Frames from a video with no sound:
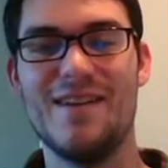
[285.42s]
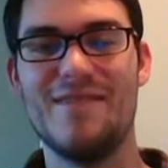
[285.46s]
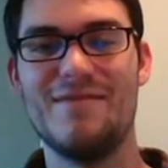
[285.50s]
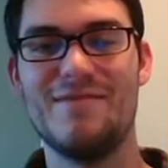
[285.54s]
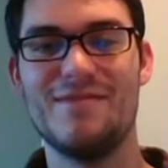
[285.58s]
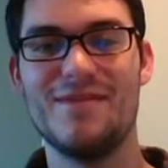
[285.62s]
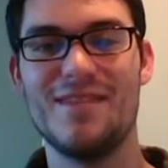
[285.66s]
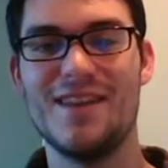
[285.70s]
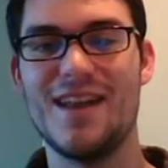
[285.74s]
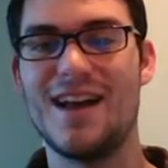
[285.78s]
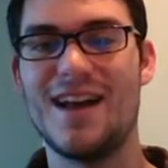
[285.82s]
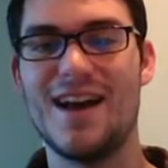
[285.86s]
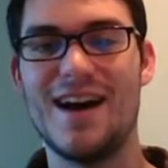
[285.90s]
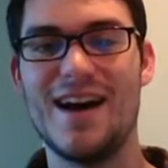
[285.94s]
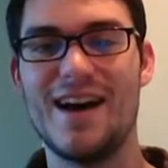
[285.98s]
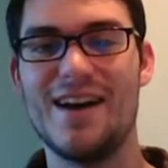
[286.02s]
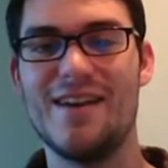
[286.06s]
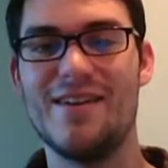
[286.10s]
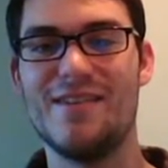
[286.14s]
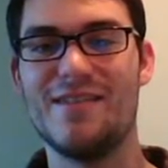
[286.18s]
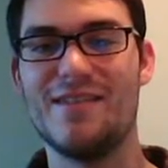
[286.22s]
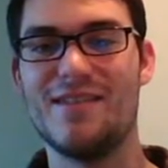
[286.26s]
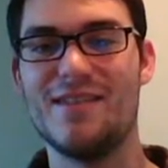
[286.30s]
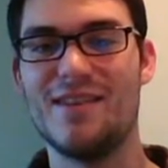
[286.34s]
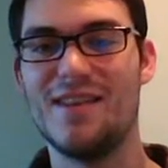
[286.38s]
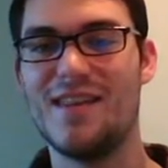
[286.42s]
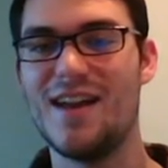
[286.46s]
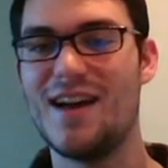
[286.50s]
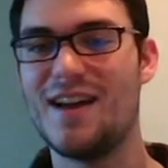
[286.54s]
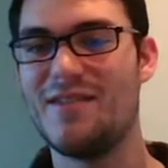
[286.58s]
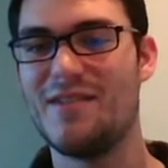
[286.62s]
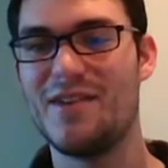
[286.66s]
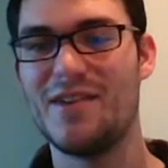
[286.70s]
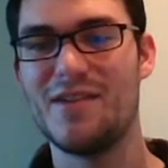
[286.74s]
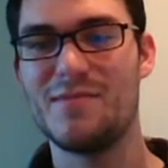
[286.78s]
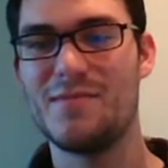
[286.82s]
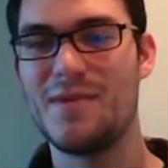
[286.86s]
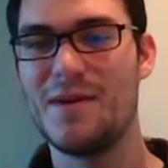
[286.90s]
higher than a lot of
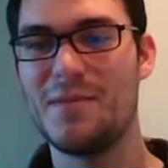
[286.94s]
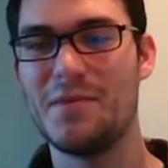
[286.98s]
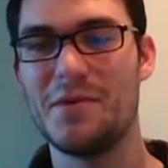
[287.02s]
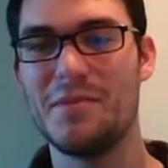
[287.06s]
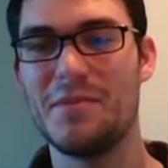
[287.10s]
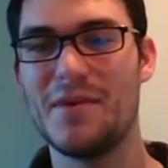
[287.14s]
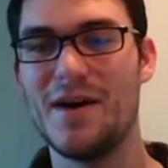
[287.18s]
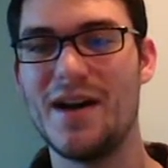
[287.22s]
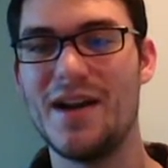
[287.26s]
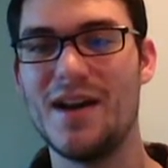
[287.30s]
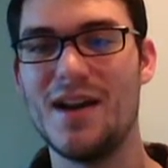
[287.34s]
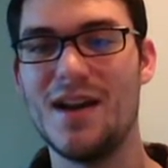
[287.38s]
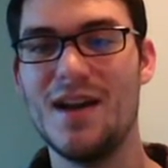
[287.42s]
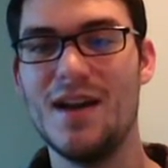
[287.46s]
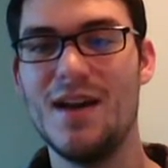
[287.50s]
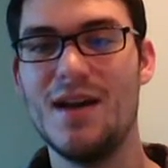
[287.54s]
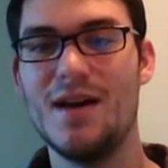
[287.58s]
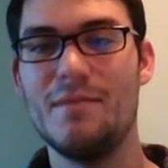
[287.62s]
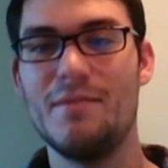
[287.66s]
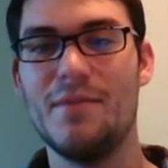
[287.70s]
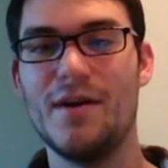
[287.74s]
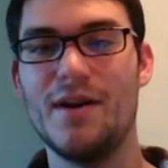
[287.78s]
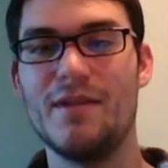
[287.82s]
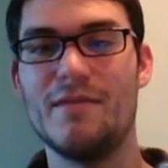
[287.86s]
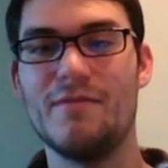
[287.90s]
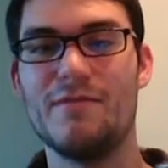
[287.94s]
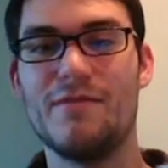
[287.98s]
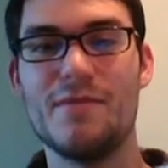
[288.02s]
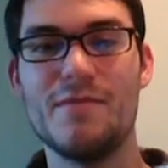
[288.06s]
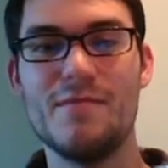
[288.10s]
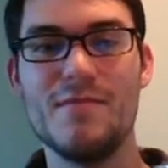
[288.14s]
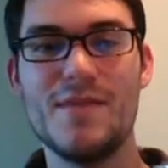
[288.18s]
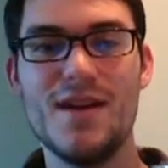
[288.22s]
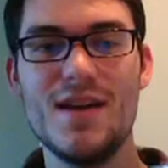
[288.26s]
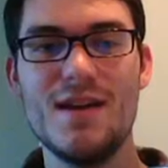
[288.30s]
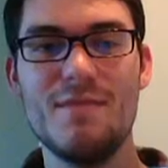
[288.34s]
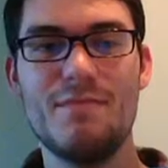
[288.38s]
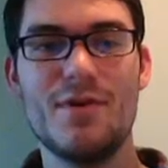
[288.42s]
other people might. But for
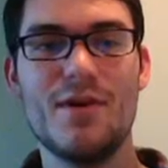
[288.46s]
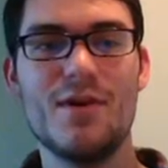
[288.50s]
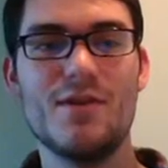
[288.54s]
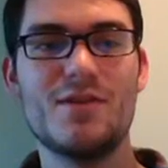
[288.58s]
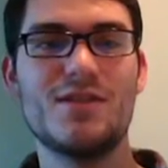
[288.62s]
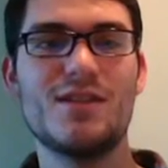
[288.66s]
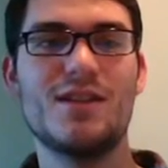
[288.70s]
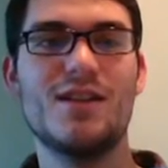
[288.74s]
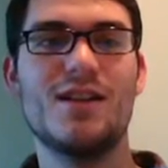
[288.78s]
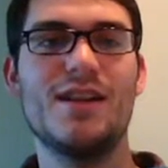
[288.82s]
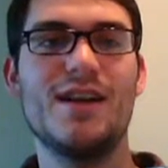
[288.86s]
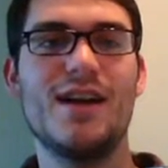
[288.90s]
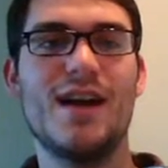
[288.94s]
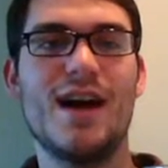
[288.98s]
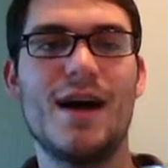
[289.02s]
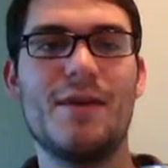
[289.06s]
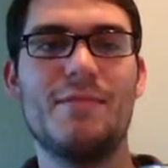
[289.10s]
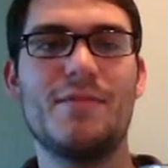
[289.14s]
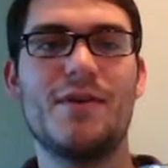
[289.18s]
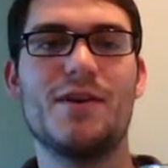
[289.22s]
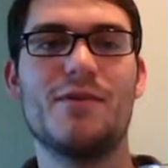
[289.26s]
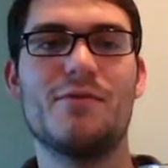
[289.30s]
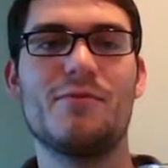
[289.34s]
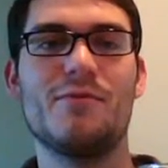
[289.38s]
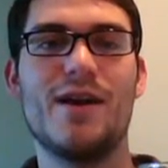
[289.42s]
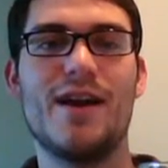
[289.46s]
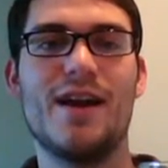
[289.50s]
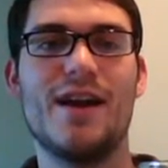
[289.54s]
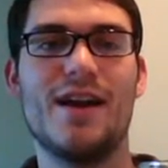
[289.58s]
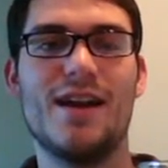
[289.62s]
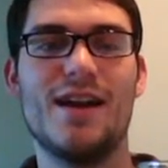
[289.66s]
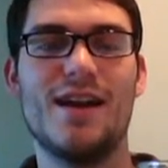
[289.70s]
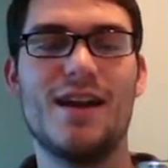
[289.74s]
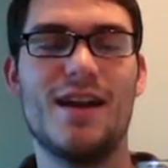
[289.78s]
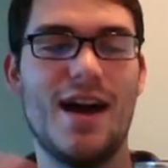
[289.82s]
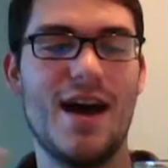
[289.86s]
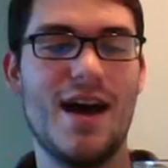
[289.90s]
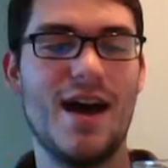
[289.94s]
me personally, I'm going to rank
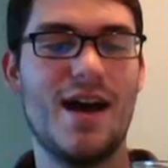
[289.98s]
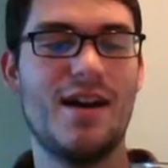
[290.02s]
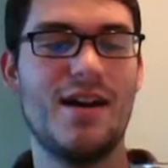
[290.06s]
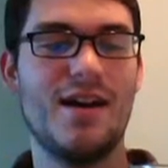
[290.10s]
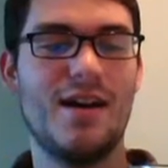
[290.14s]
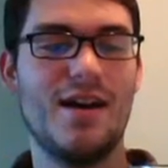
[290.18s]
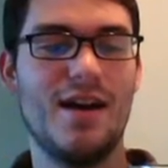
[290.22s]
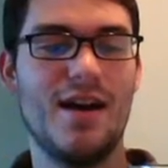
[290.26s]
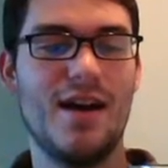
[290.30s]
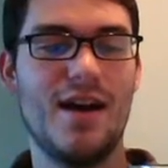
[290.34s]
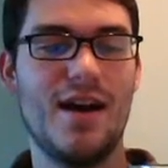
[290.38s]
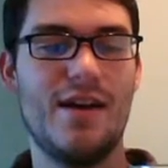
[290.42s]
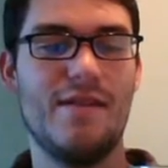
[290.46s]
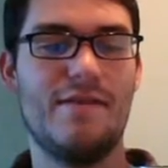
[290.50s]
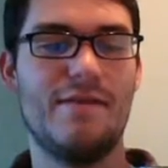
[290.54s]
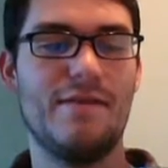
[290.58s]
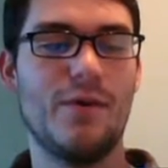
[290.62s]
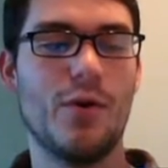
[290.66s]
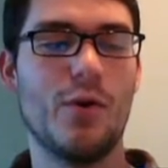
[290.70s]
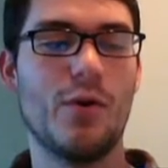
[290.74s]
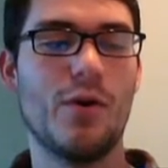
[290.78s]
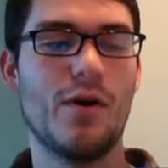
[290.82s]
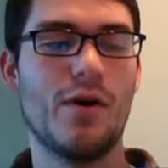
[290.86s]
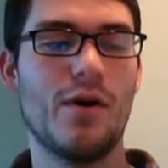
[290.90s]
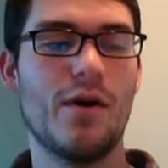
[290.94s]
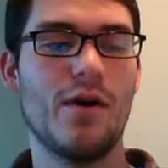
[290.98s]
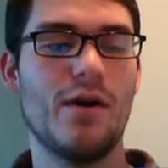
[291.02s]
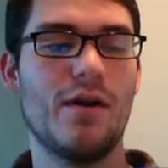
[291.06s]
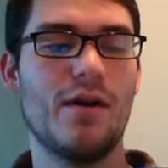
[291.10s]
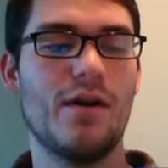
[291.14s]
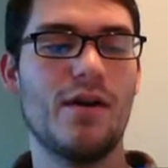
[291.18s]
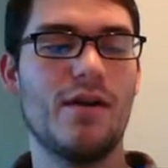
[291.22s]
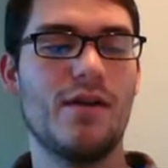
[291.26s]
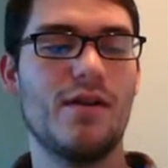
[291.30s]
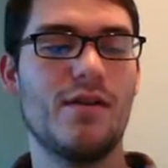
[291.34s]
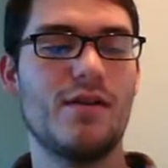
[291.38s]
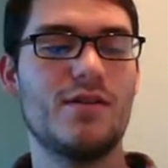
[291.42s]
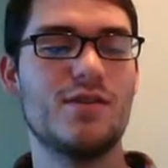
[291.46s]
it at a 4
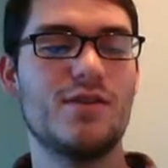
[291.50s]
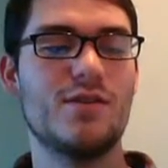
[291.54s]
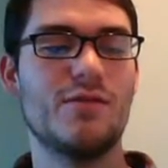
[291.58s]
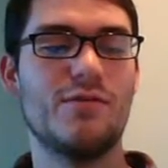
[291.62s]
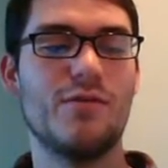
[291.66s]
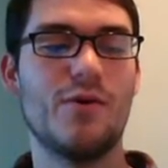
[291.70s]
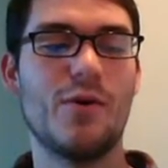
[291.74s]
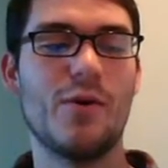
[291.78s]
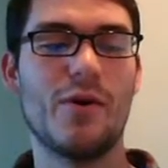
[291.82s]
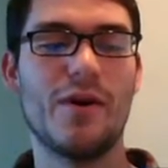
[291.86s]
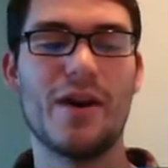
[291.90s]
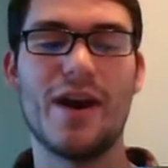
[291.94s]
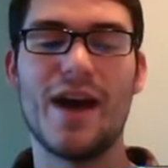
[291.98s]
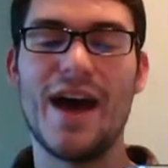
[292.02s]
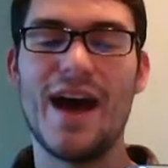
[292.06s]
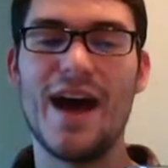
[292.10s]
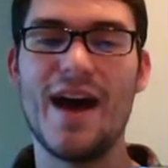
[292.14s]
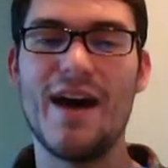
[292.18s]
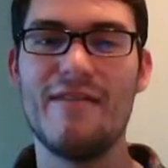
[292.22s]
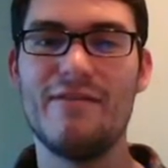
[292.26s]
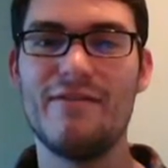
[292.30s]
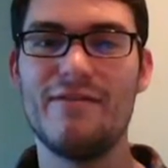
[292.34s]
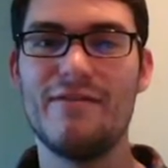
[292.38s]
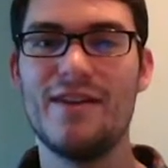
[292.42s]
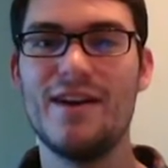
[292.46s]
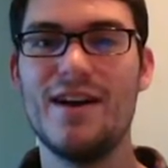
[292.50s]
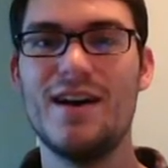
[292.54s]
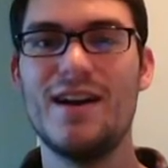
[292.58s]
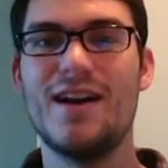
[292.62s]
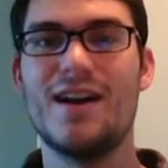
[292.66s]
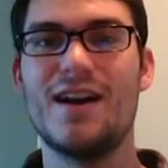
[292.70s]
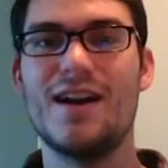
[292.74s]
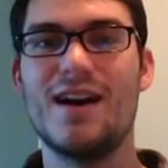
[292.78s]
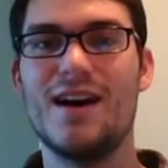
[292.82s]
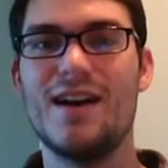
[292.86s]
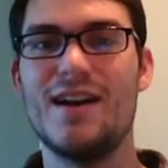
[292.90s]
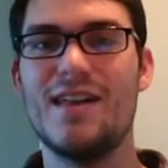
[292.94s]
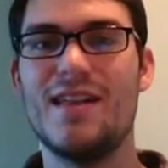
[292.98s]
to 4.5,
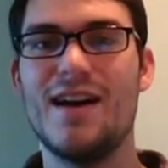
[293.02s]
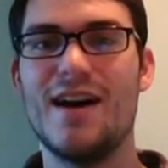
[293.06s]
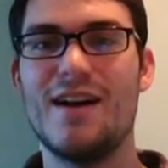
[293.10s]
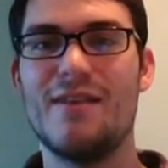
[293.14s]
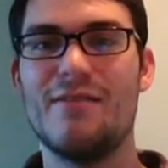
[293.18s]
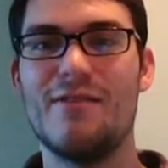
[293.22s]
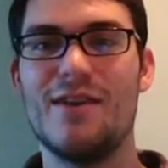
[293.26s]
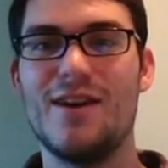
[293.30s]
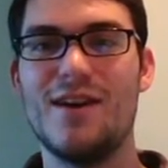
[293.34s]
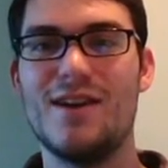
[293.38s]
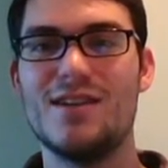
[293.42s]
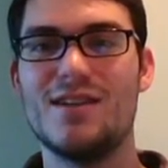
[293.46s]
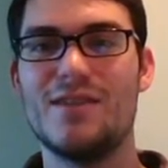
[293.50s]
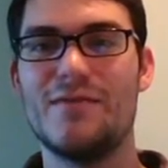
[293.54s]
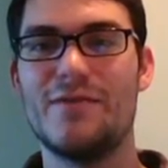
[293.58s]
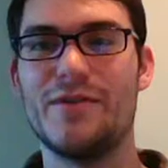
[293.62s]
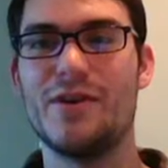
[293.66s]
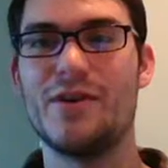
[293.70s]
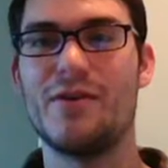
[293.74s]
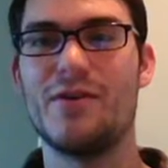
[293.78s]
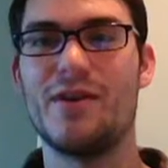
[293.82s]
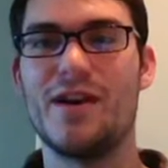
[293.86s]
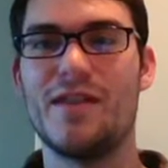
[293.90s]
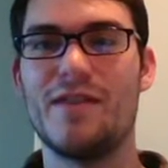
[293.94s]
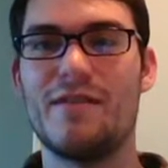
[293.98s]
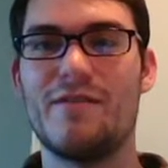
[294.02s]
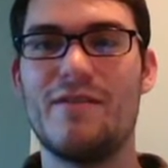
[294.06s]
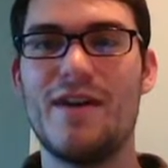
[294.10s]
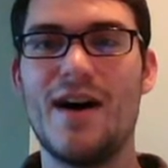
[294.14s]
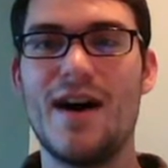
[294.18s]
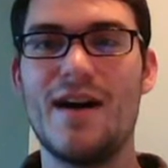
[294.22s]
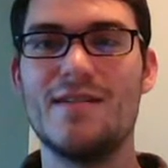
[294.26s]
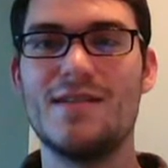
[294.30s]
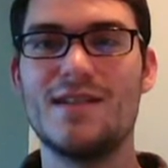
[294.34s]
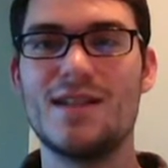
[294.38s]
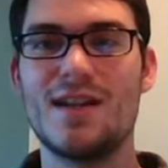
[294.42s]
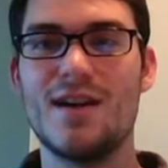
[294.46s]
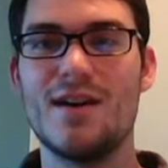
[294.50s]
kind of that range if you're going on the
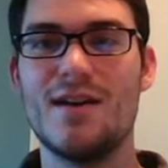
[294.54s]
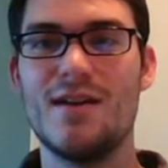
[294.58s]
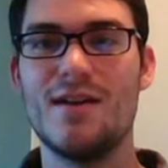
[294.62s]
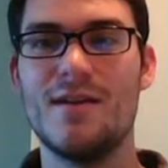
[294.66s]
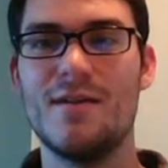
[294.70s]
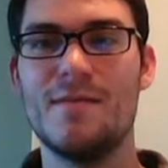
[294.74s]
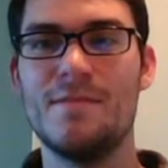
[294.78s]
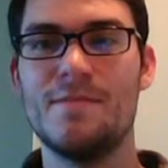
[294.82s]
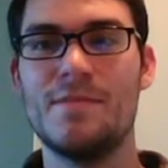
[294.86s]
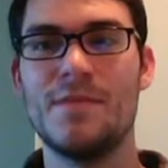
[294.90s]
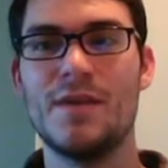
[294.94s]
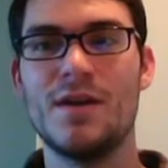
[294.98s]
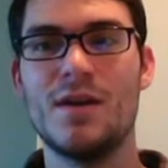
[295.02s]
5 scale.